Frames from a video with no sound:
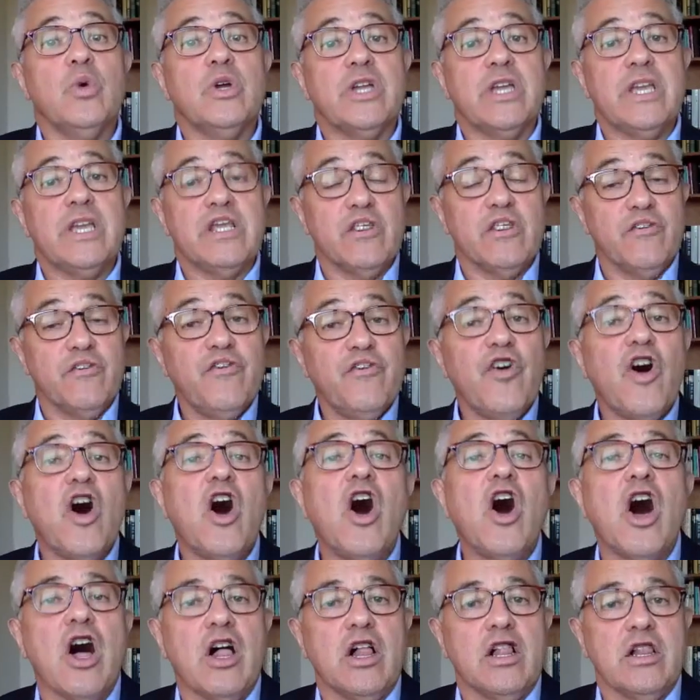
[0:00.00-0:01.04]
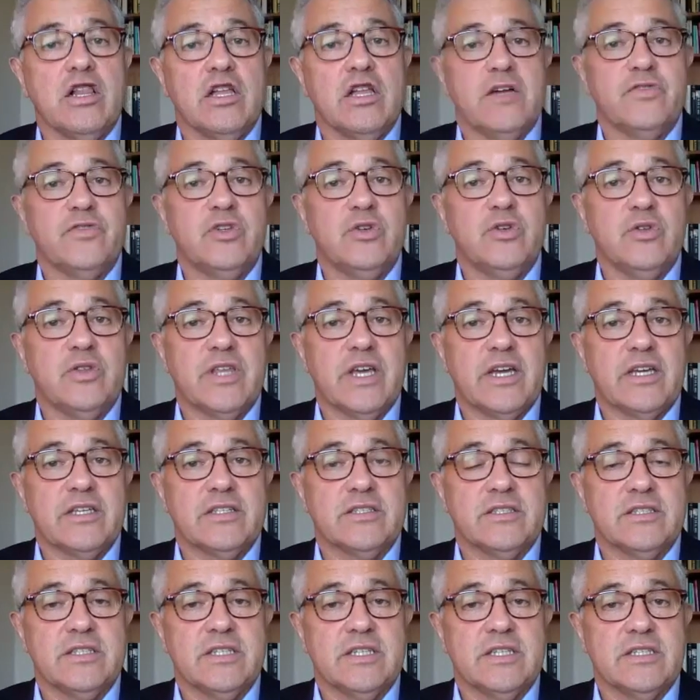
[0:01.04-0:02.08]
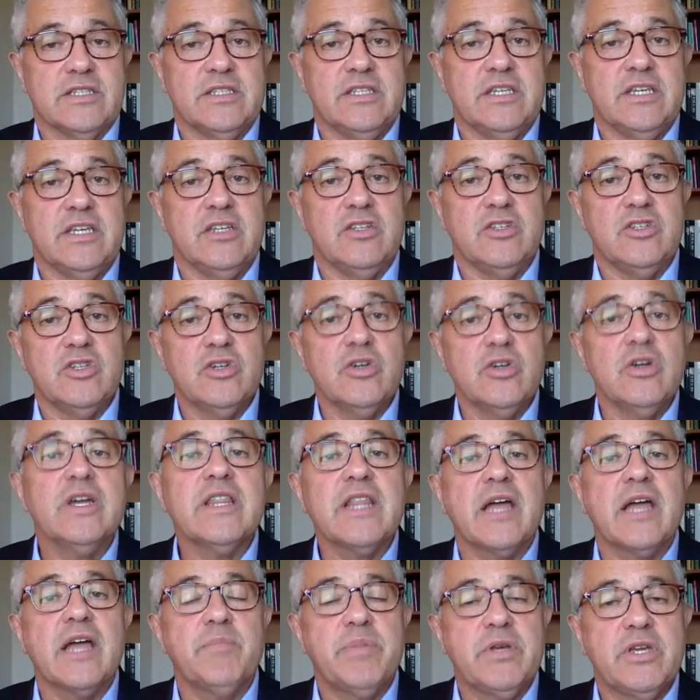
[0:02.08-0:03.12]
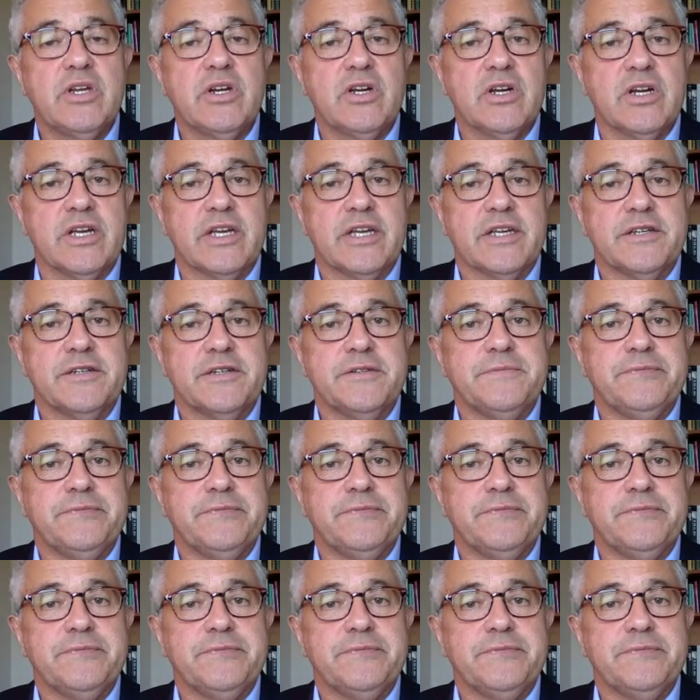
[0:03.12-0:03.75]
in the fall of 2016. During that period,